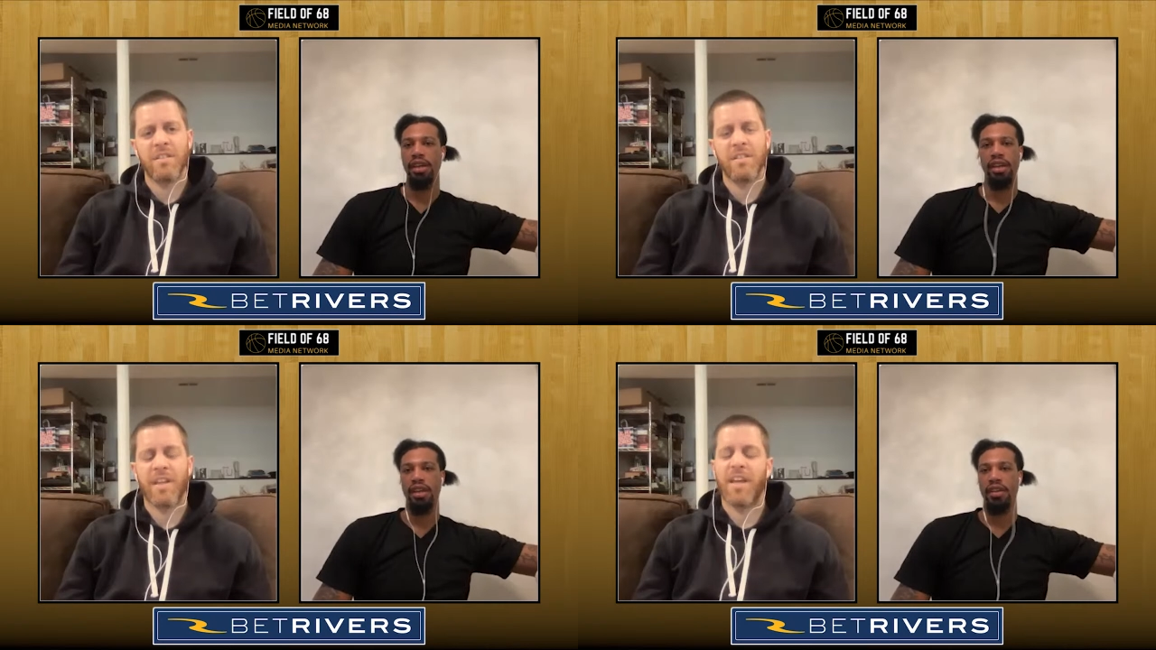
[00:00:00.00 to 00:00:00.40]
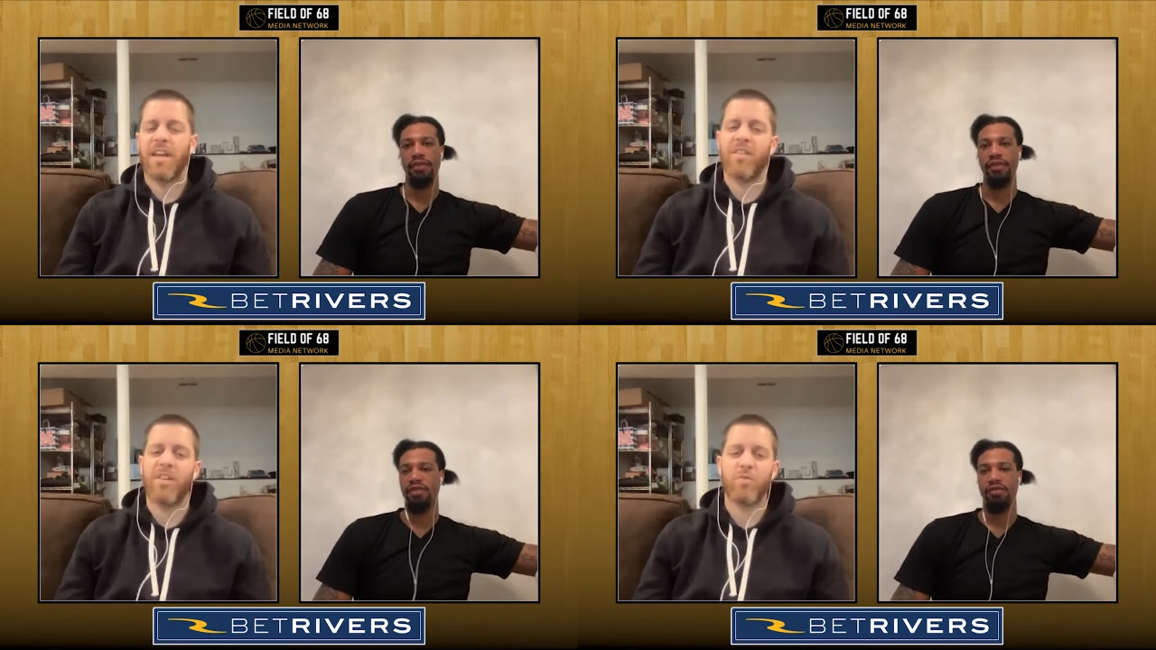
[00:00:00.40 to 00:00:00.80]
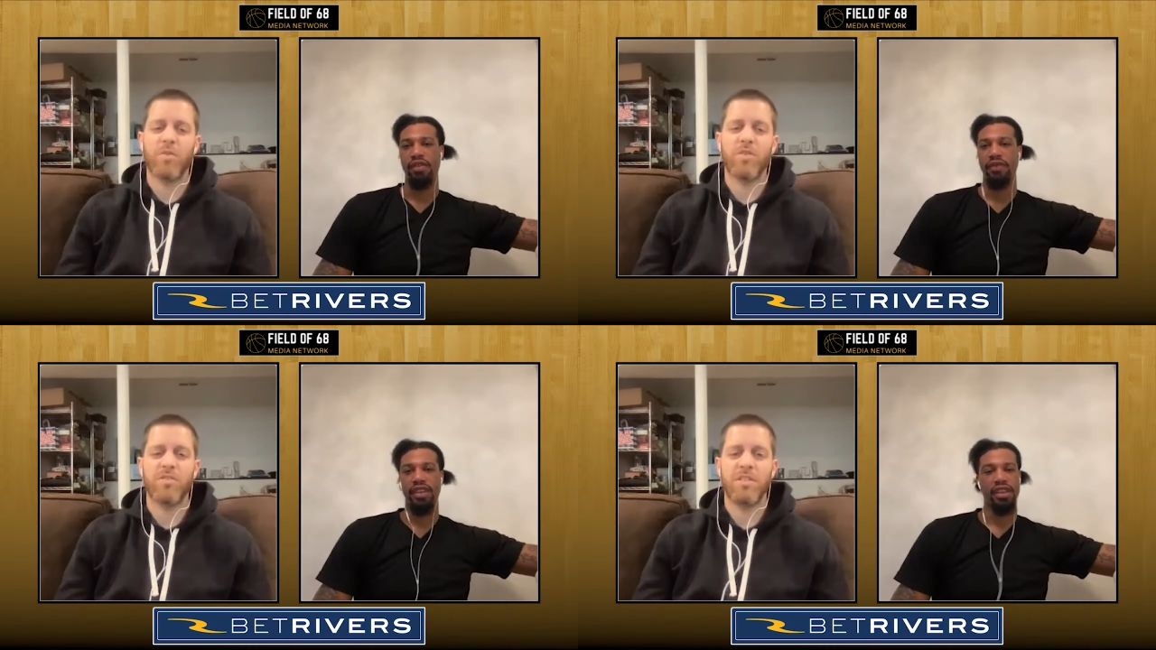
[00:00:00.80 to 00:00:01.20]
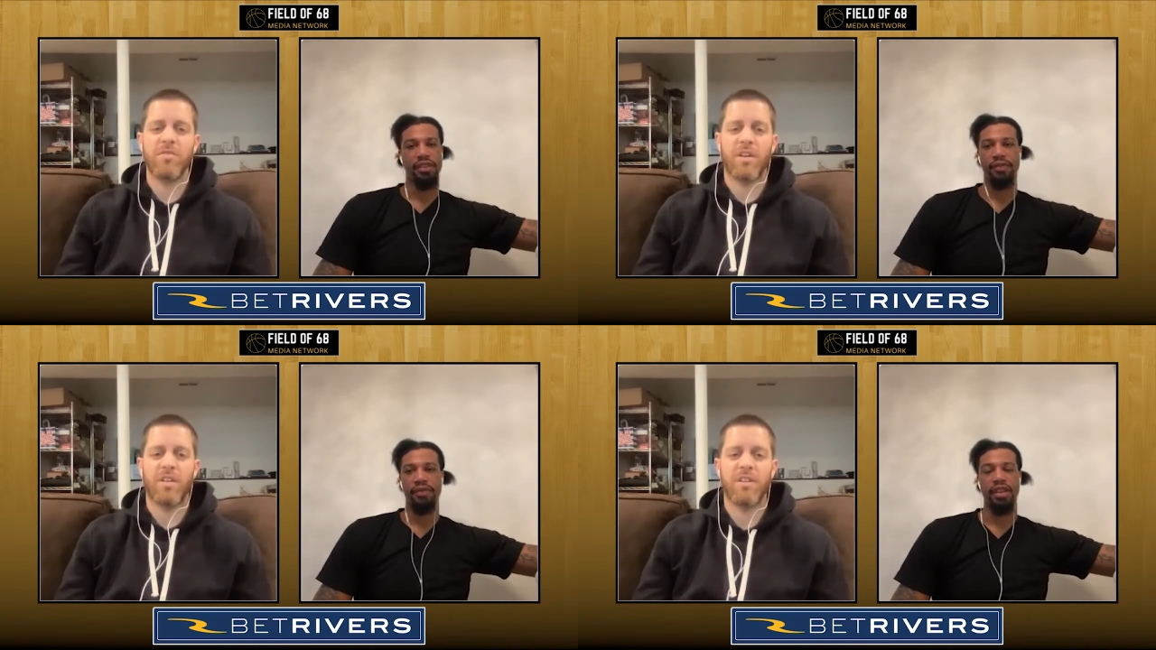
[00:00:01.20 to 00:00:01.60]
Speaker 1: Damn, that's real shit
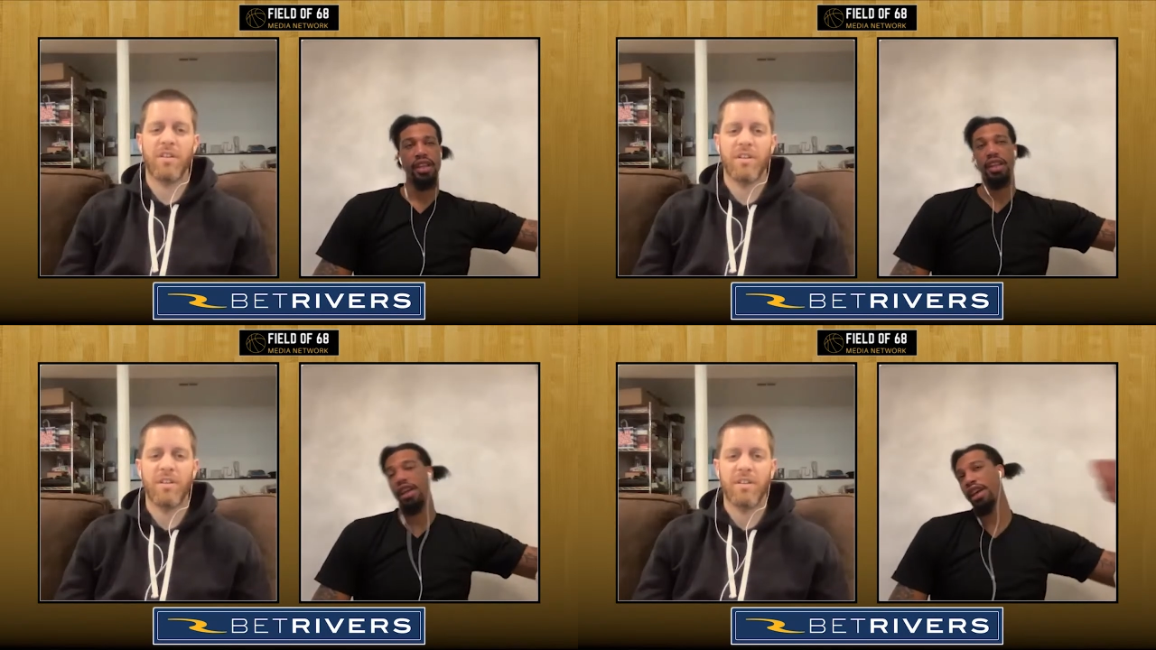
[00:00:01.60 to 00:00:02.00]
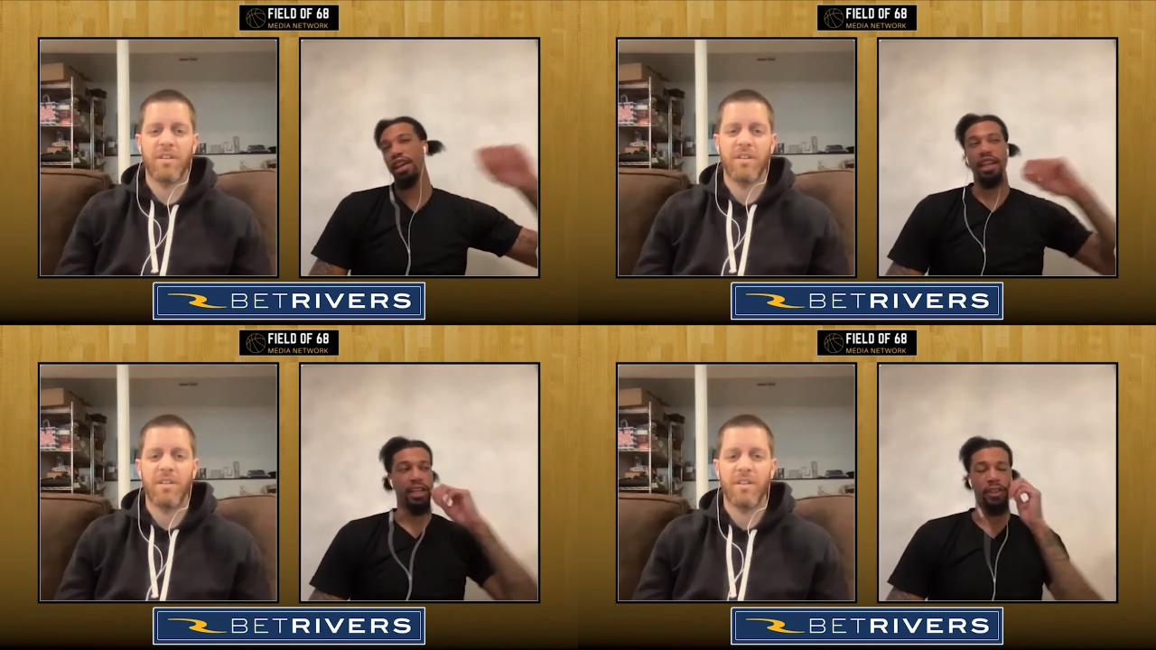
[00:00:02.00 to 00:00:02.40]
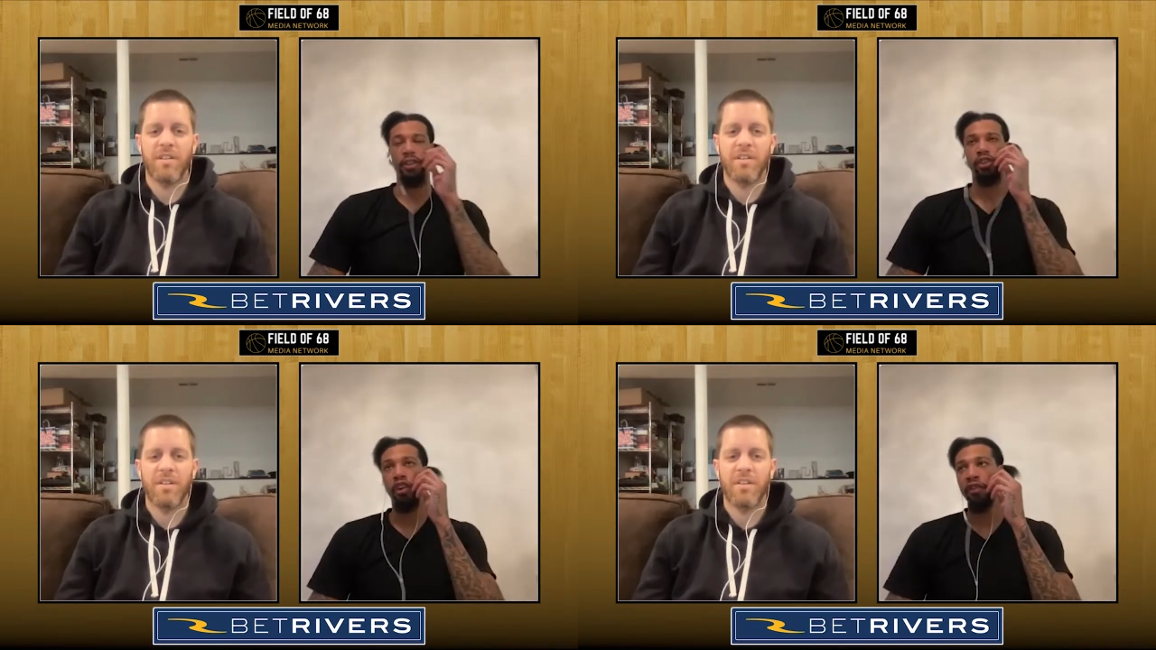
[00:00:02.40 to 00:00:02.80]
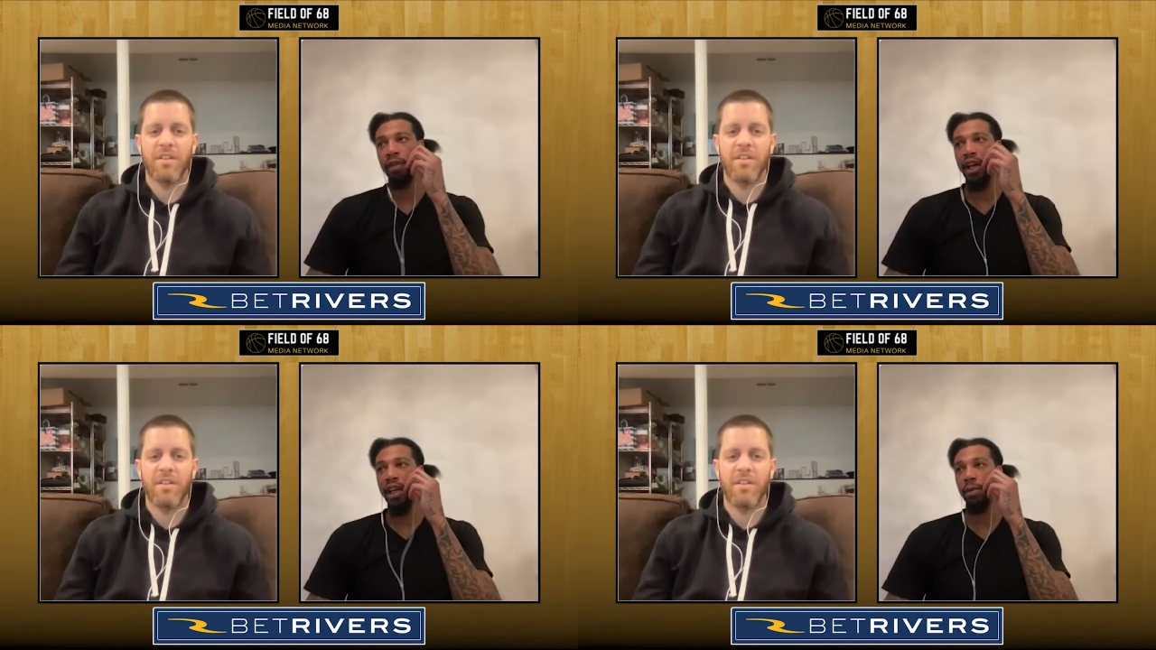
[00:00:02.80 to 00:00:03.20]
right there. Yeah, yeah, yeah. go to store for me.
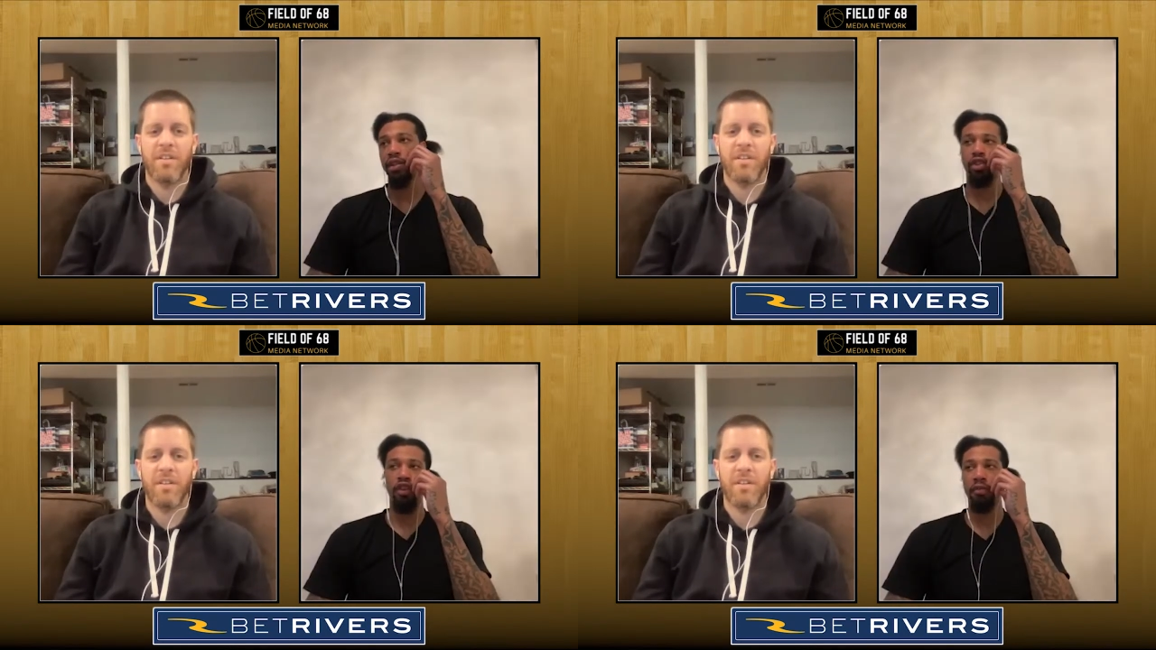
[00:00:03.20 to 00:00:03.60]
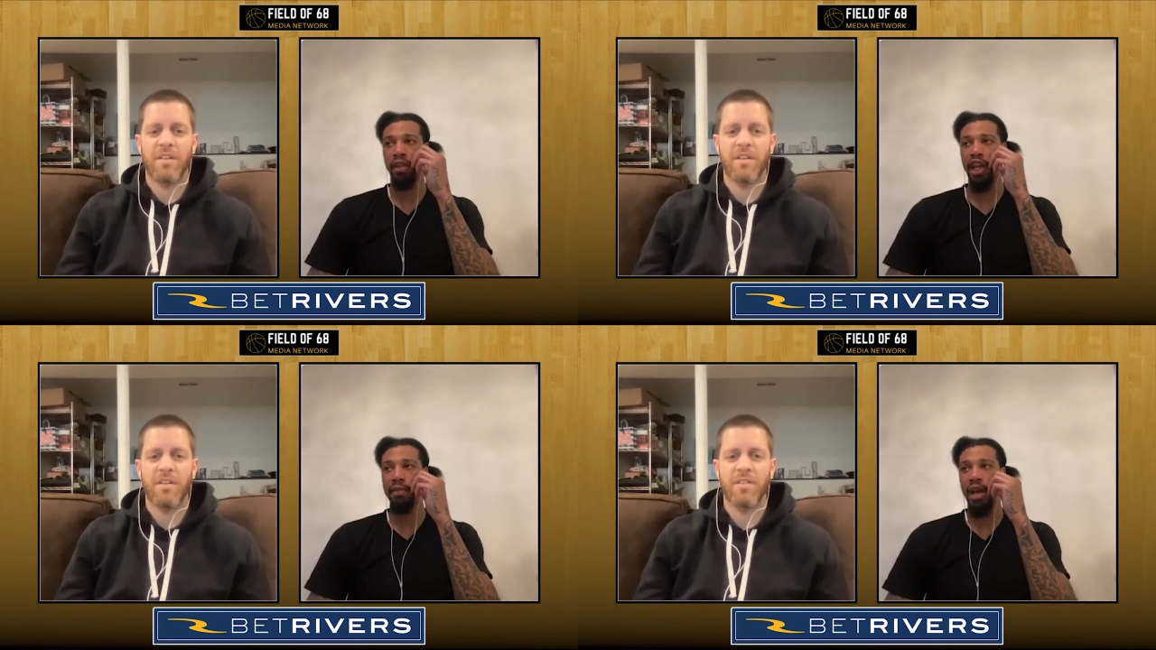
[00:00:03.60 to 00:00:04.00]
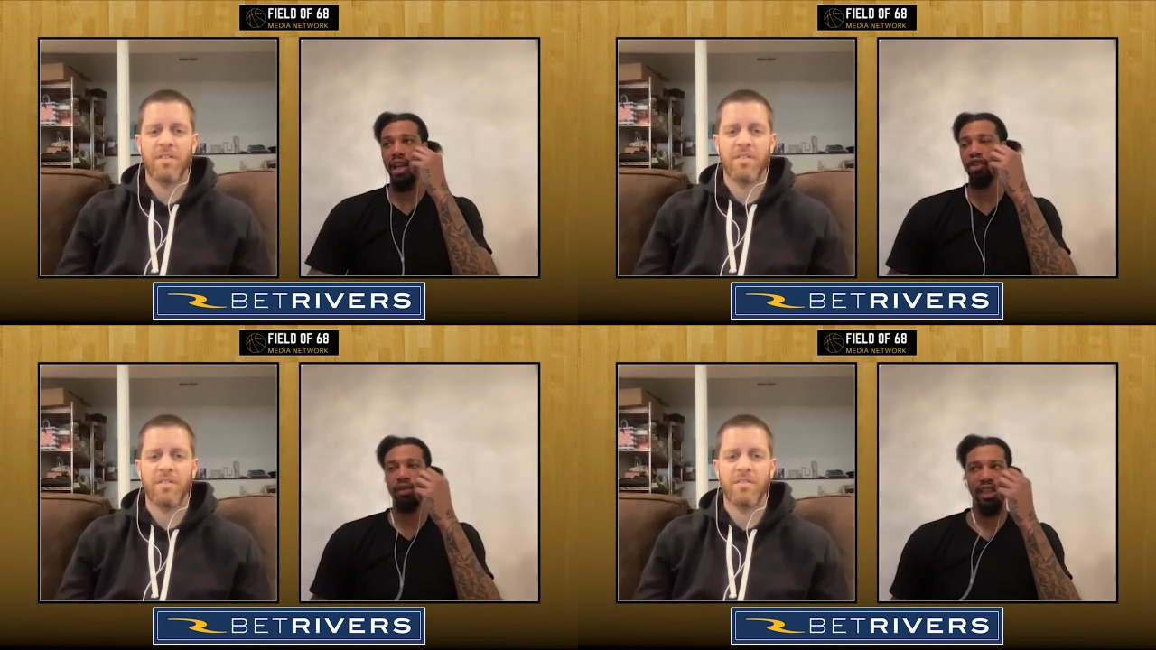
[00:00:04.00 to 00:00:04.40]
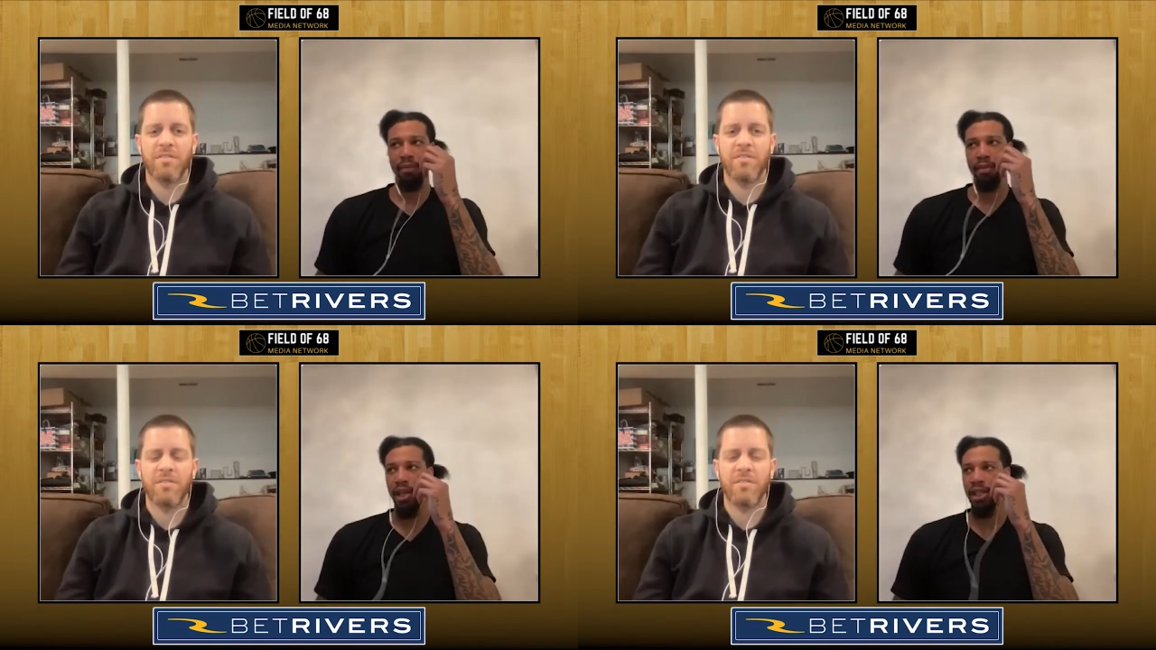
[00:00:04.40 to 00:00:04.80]
I came, went to store from came back, he threw me 10
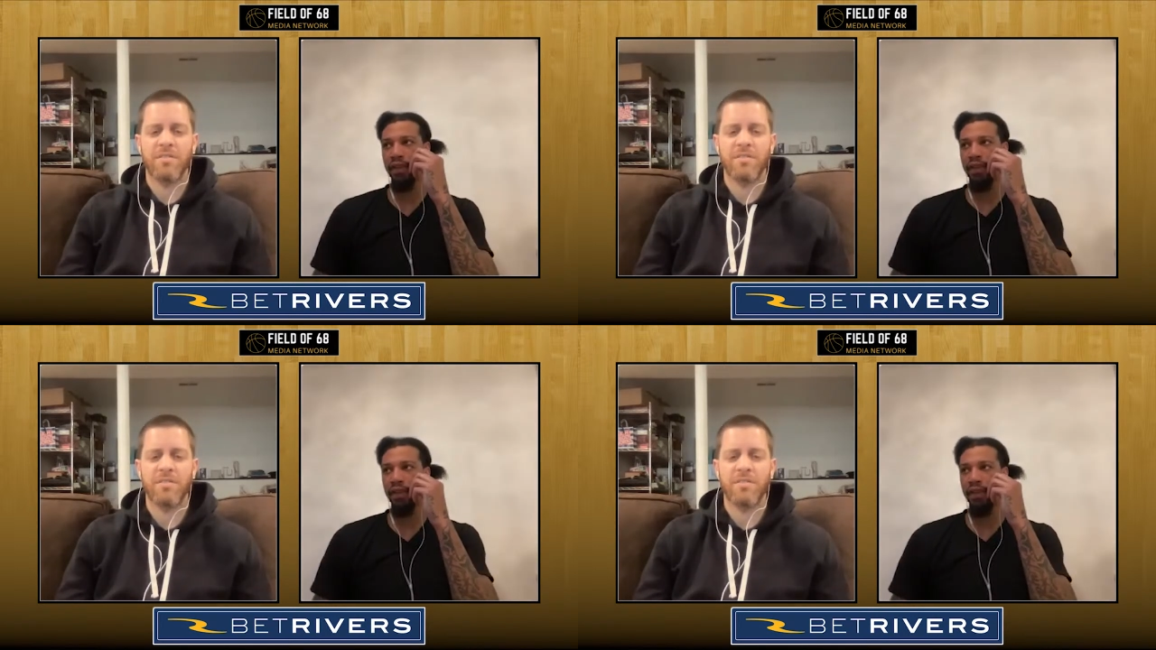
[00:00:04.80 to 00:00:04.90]
bands.